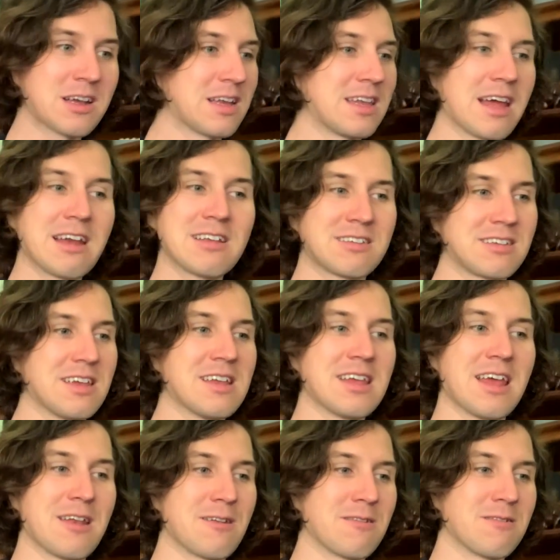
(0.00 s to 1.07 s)
in Edison,
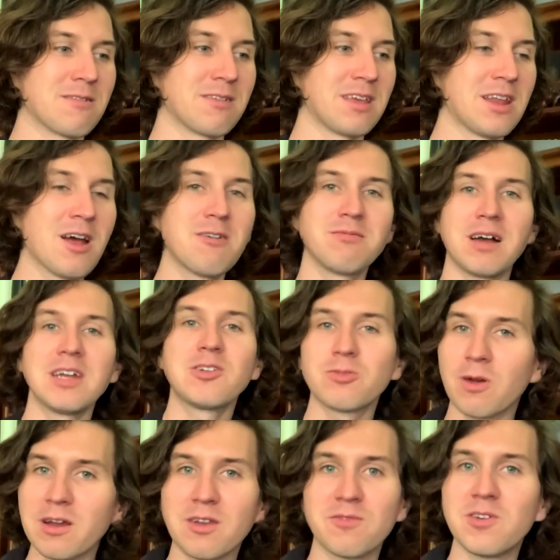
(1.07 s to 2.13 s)
and you know, I
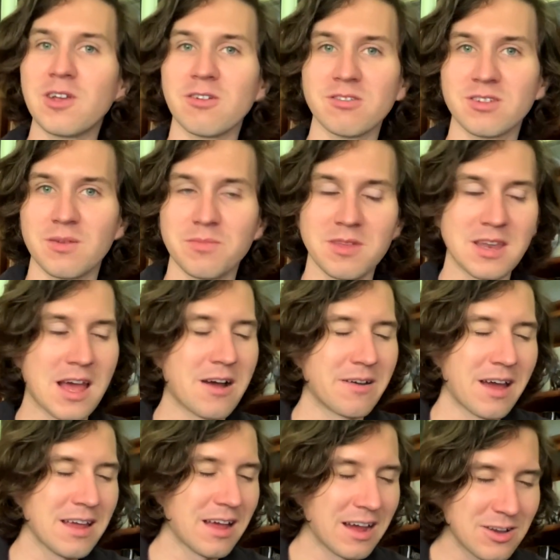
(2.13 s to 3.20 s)
tried to figure something
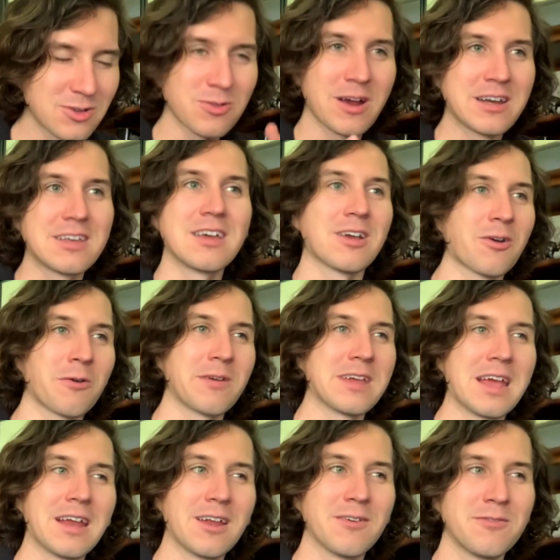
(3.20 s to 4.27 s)
out. I tried to get
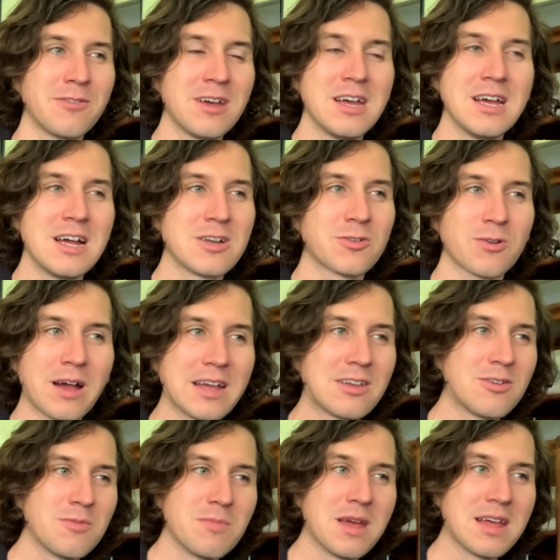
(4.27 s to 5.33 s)
creative, tried
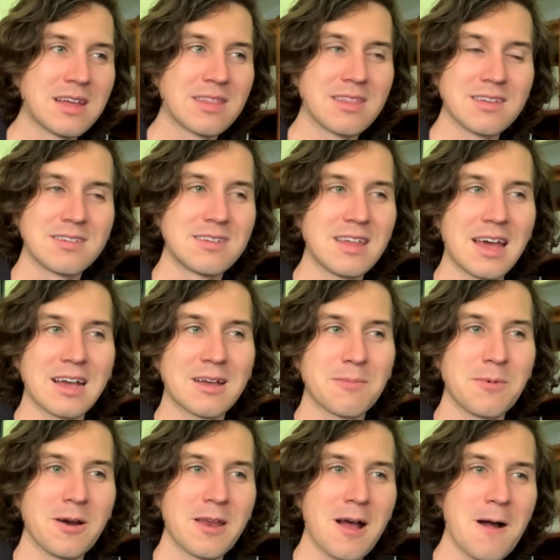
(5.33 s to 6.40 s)
to make this deck,
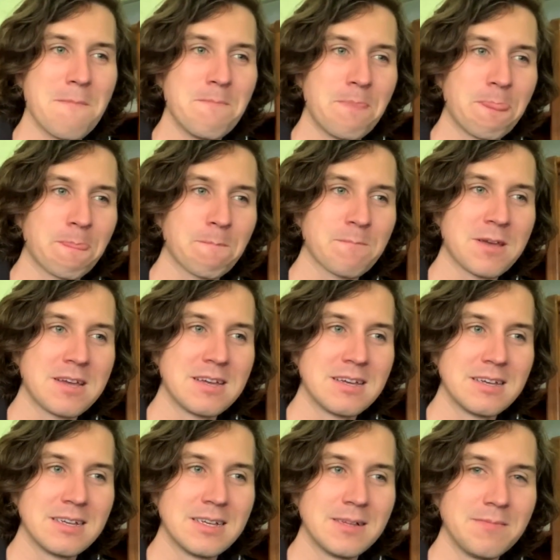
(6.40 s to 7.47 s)
but
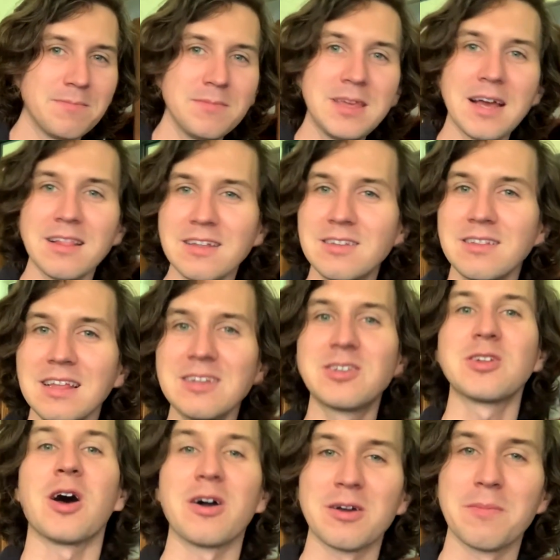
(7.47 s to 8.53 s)
yeah, let's
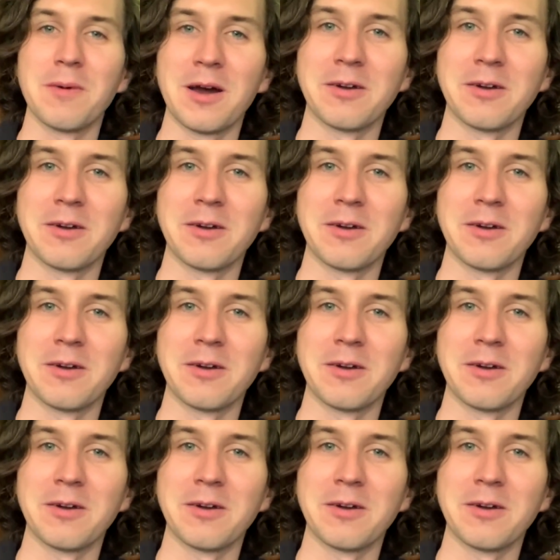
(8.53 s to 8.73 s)
talk about